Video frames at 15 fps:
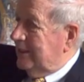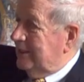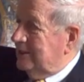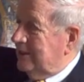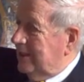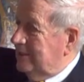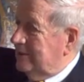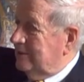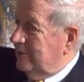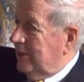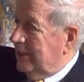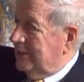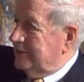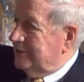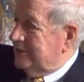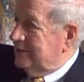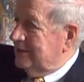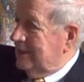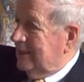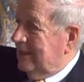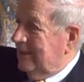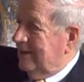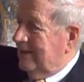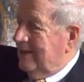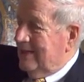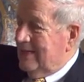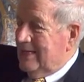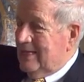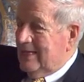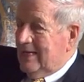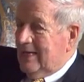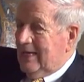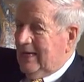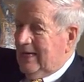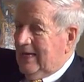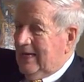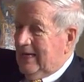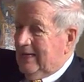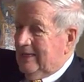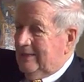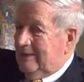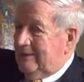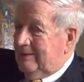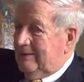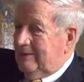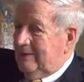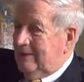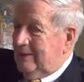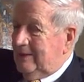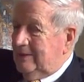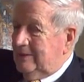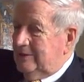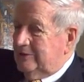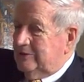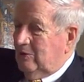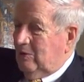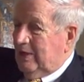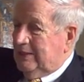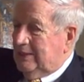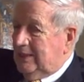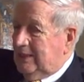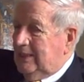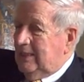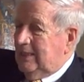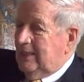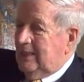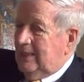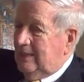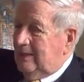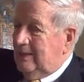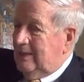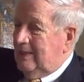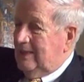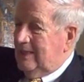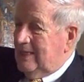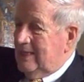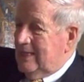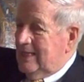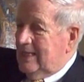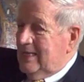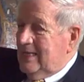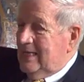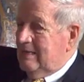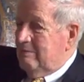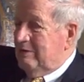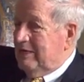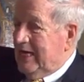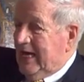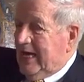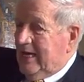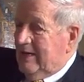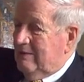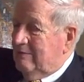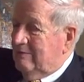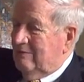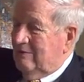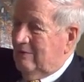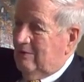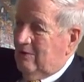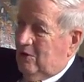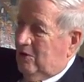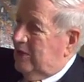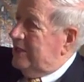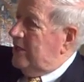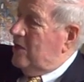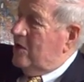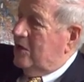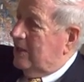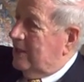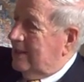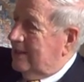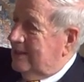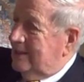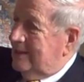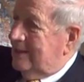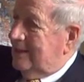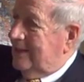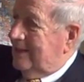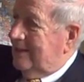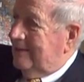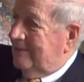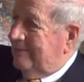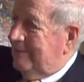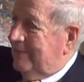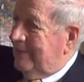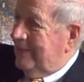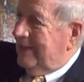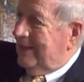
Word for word: they'd done to us. Uh, and so I think he, he began early on um,